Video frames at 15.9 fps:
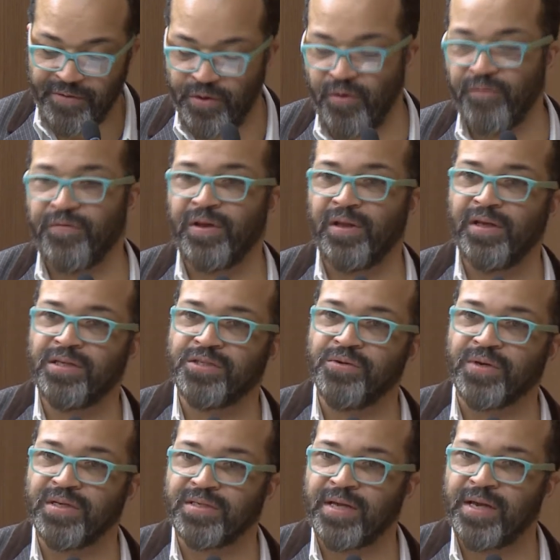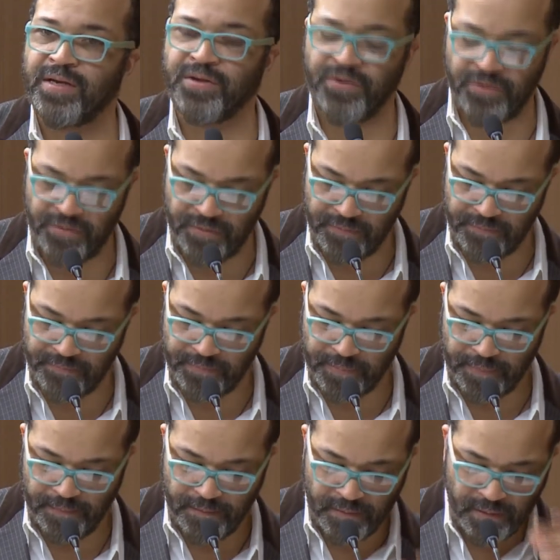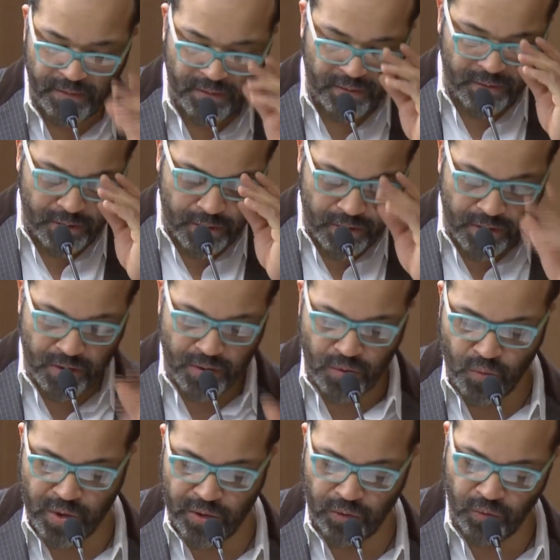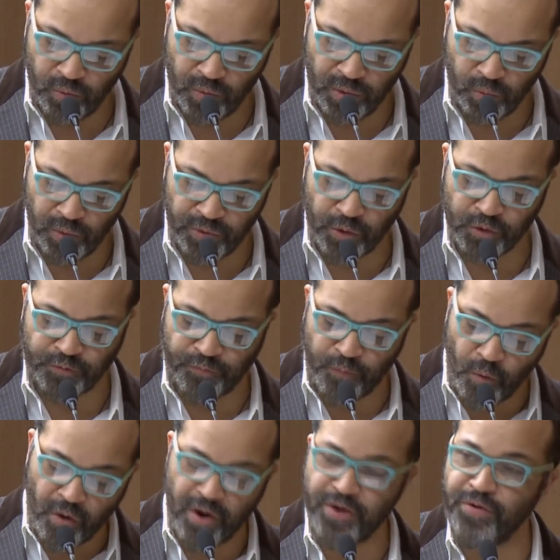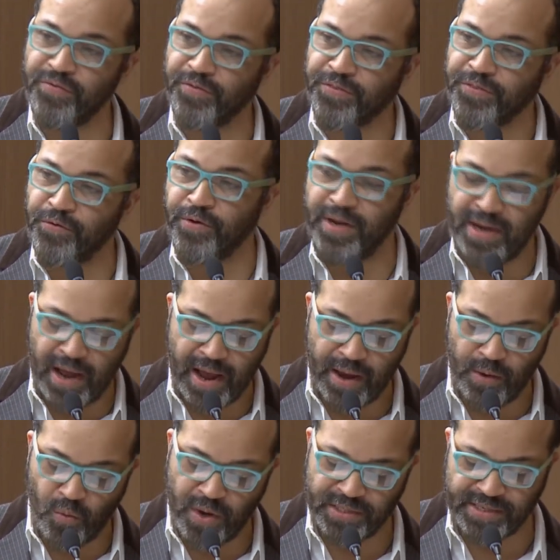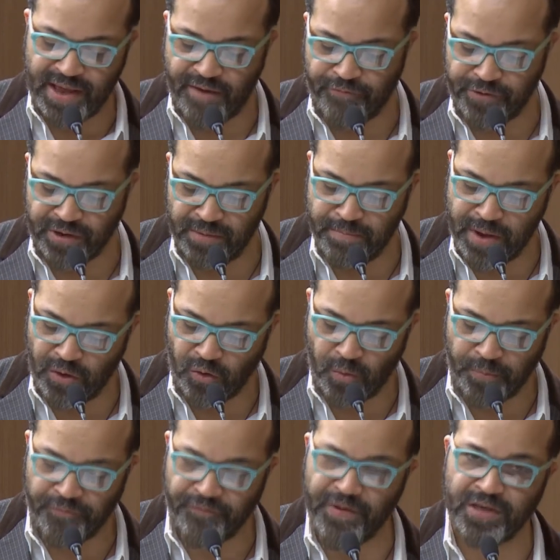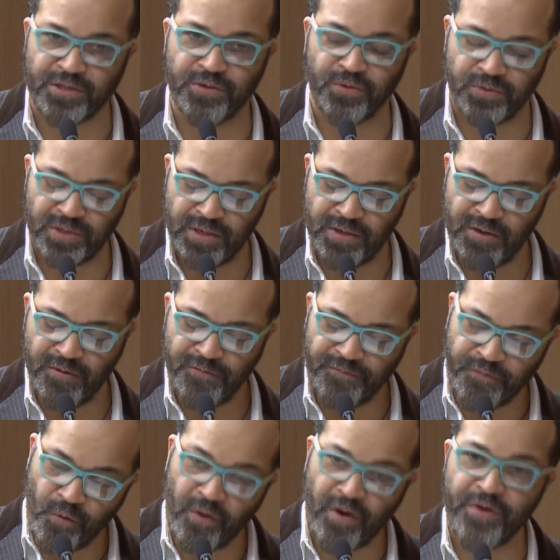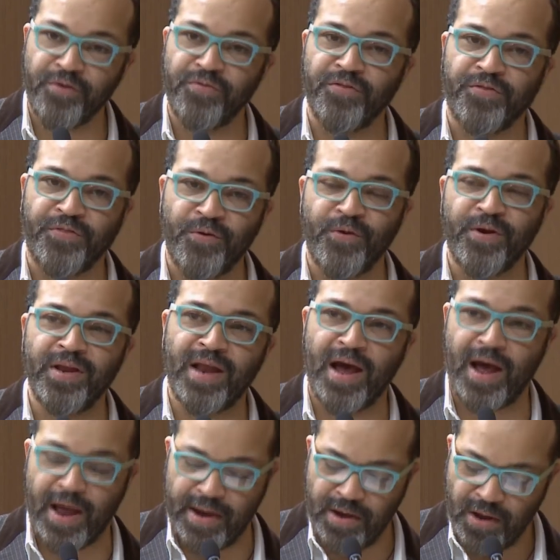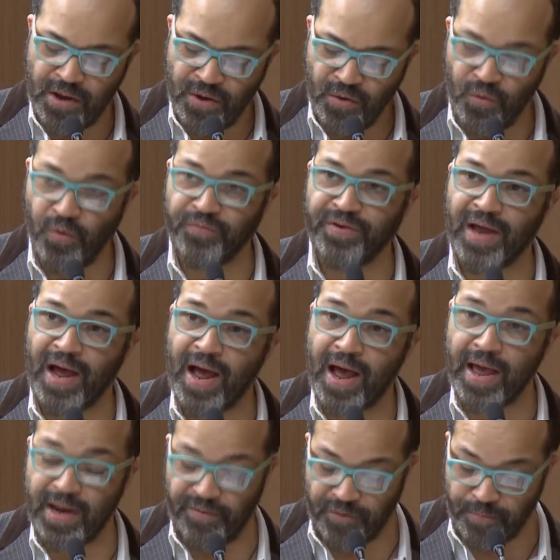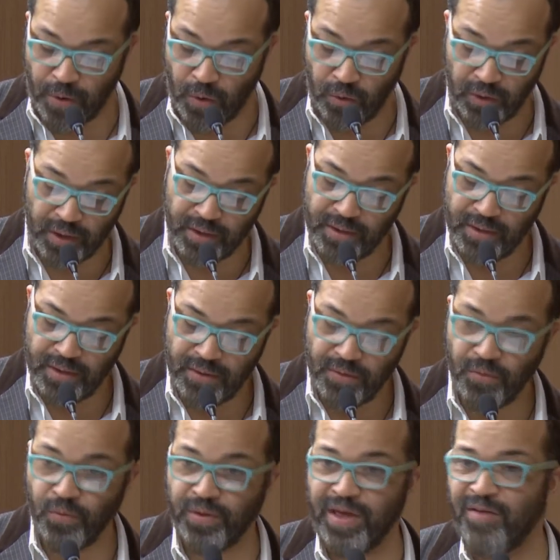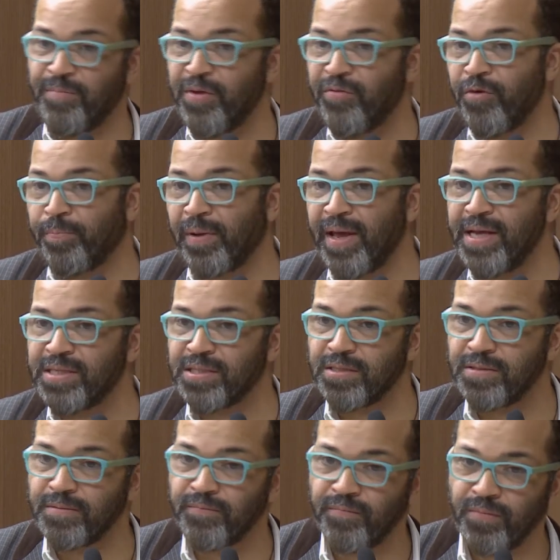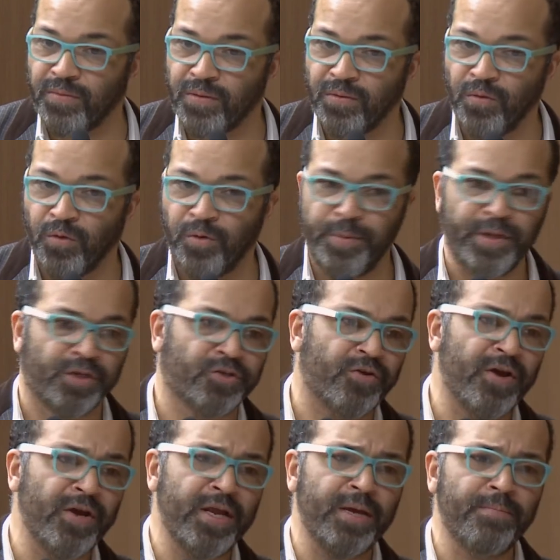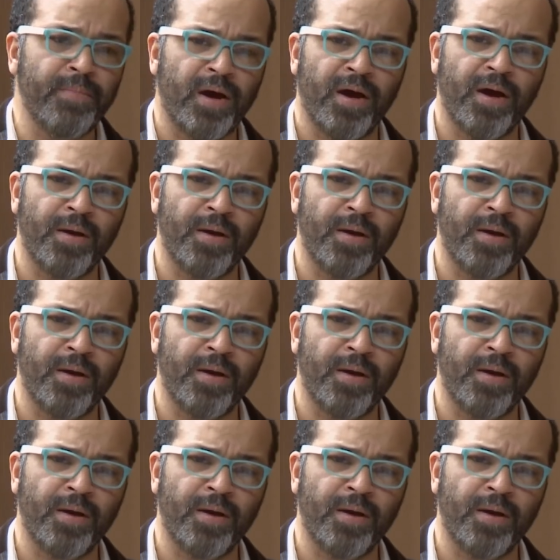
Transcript: in her village who can tend to her? Will those 439 West African medical professionals, 439 who have died of Ebola, will they have been replaced? Will there be a training